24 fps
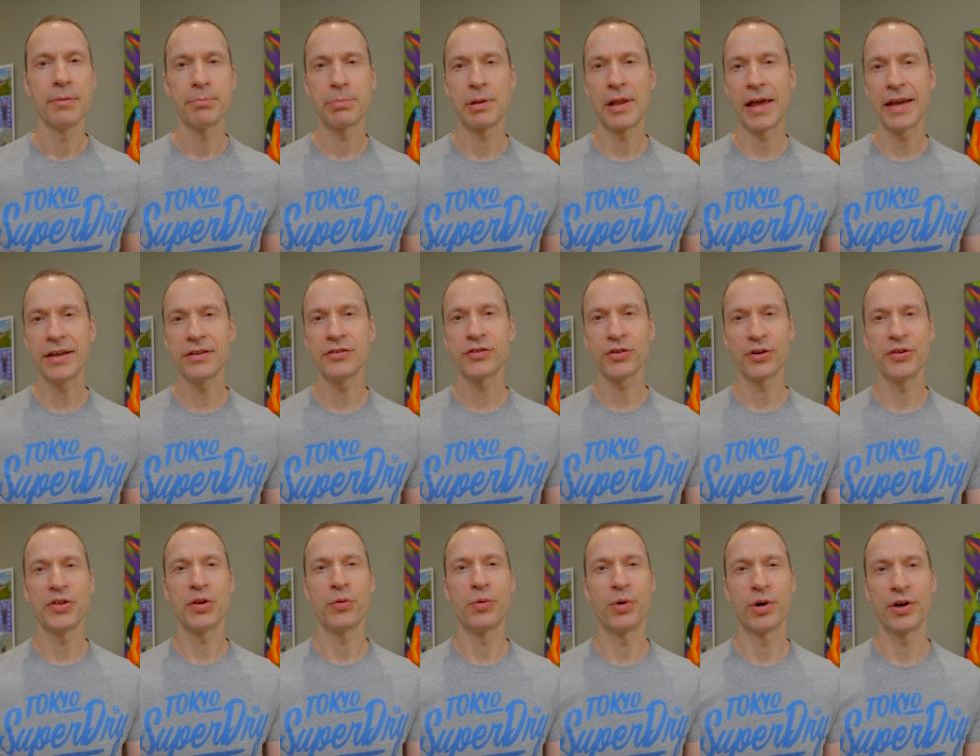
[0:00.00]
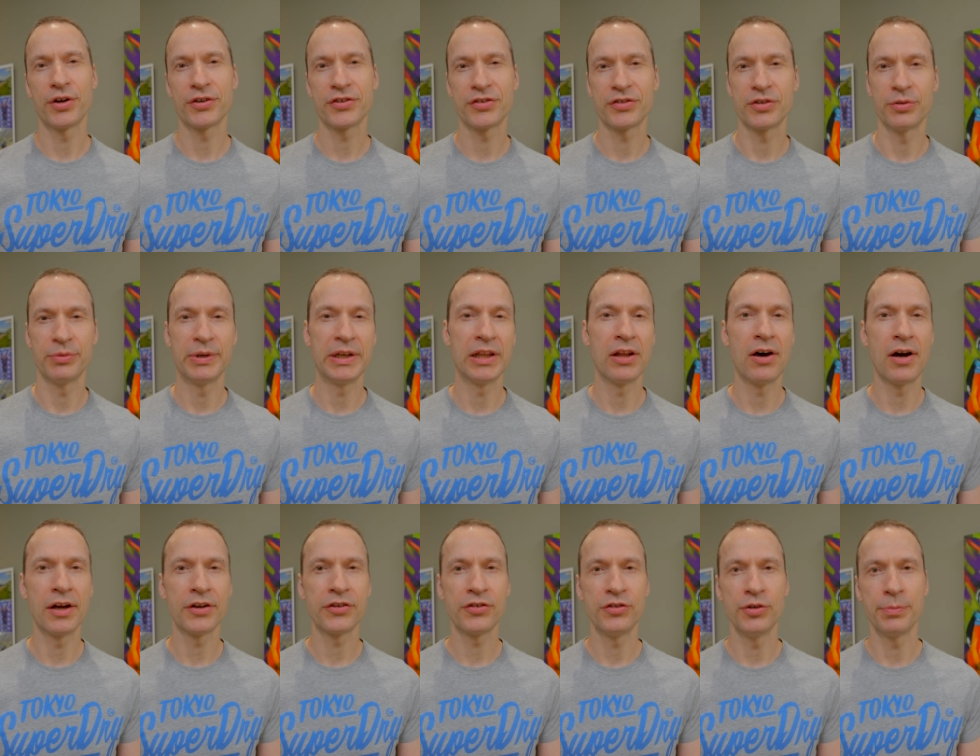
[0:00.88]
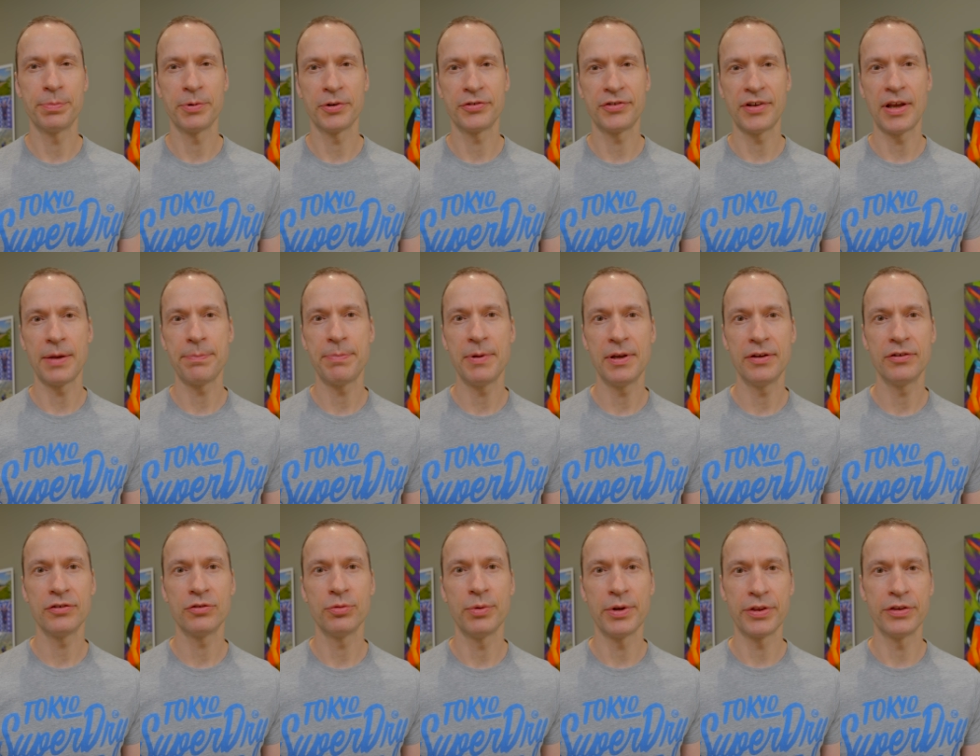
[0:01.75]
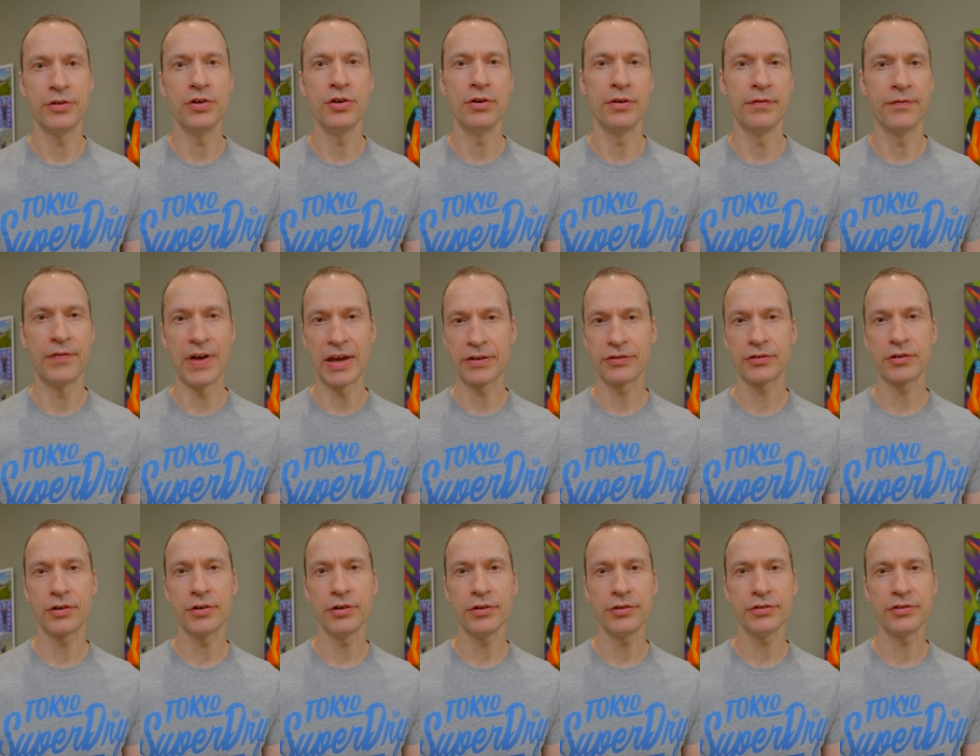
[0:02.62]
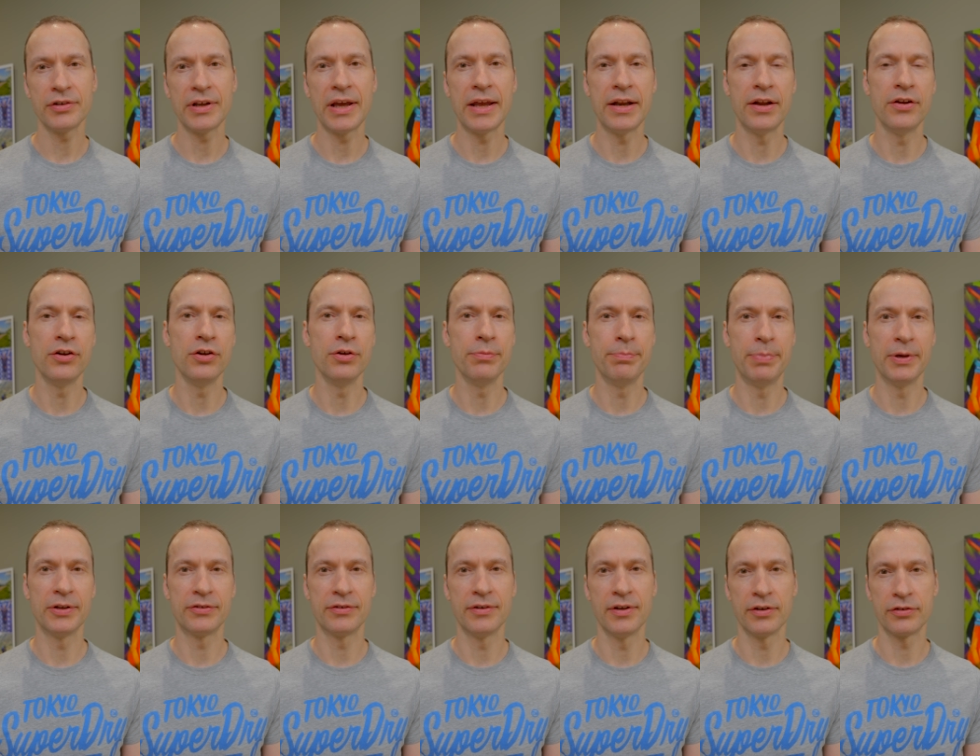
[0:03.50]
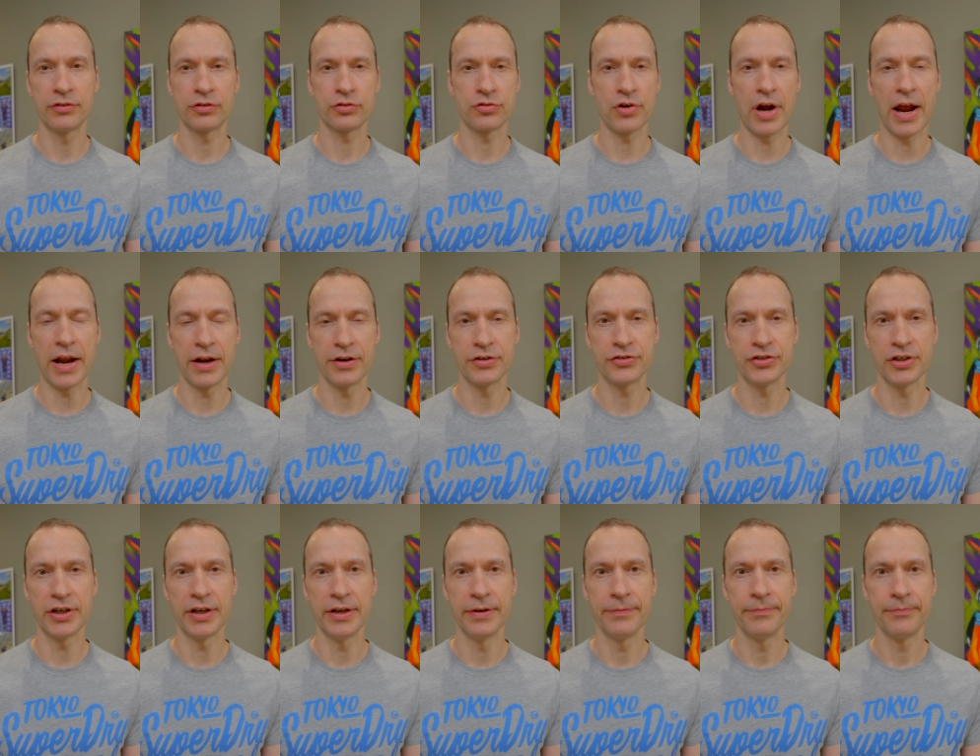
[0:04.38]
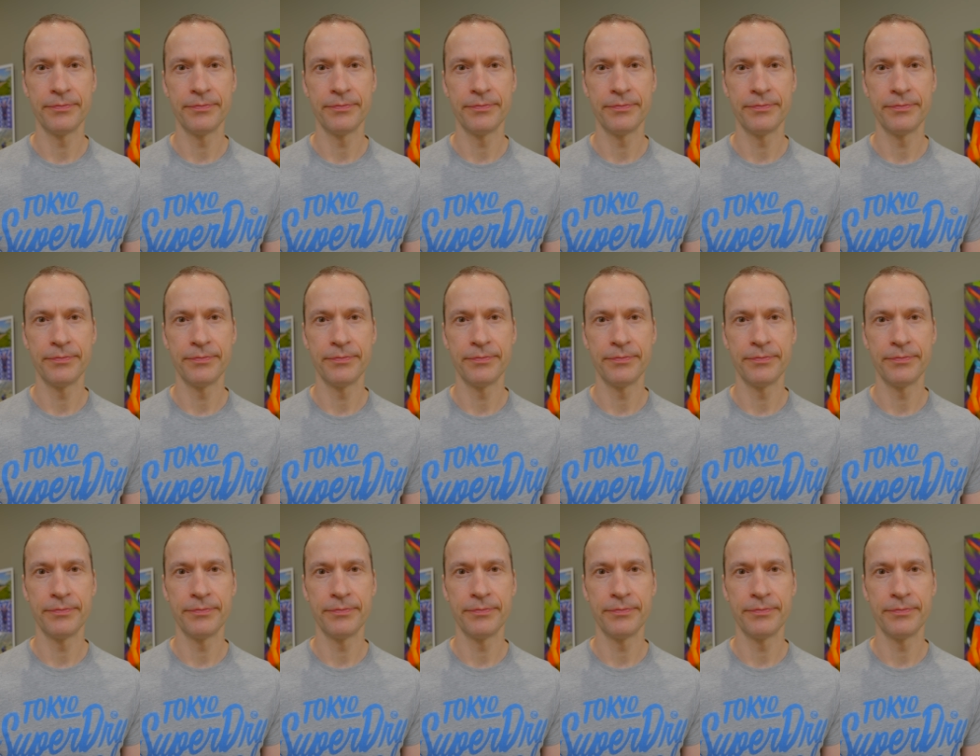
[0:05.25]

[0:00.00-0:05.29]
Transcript: Plans are in the works to relaunch Super Sapiens with new investors and a new business strategy.